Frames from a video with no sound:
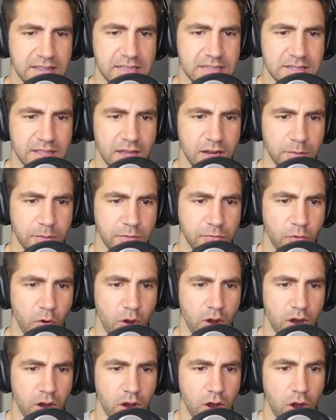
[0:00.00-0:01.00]
this letter
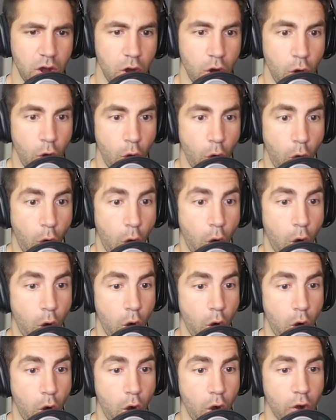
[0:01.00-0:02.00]
before?
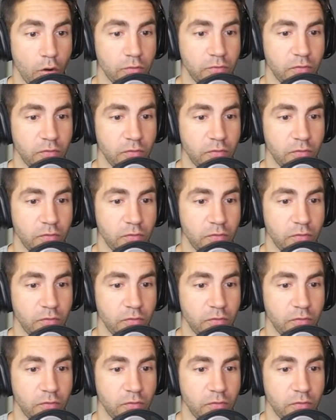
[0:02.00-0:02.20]
Oh,